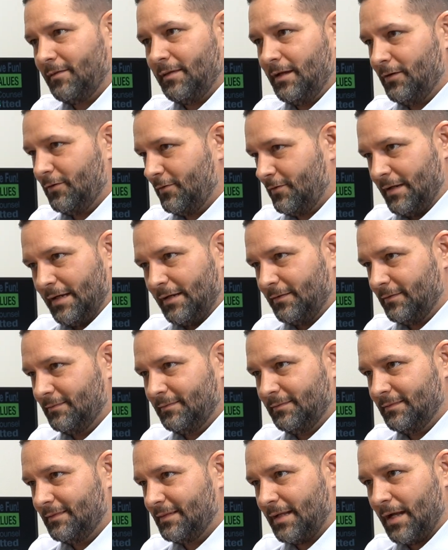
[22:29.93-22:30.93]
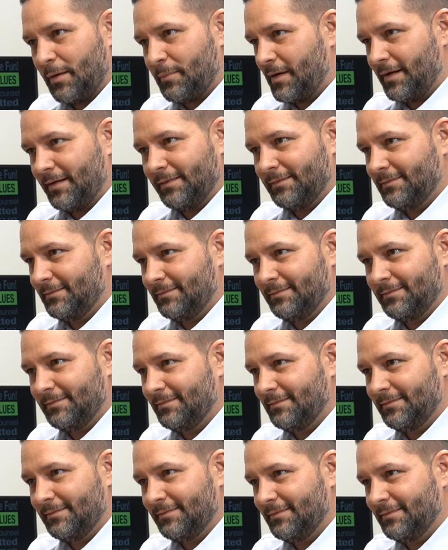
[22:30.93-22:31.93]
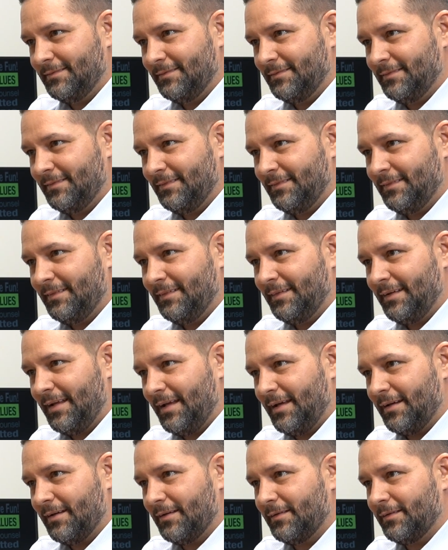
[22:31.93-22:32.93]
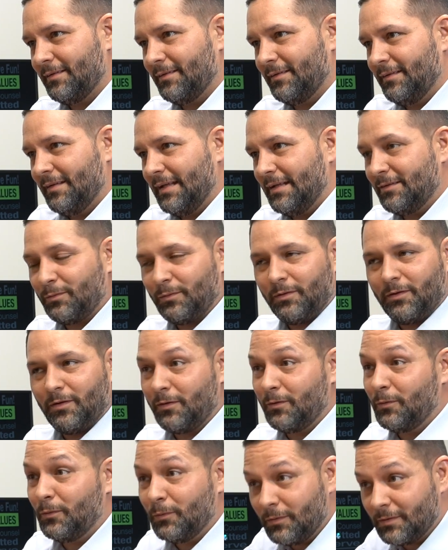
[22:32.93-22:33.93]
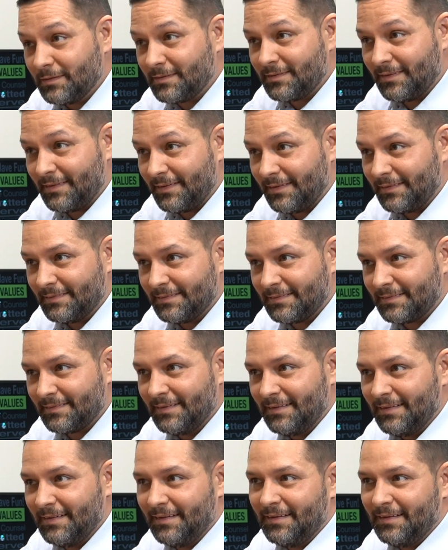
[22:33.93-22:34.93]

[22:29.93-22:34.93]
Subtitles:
theirs now, it's not mine. And that's one of the coolest things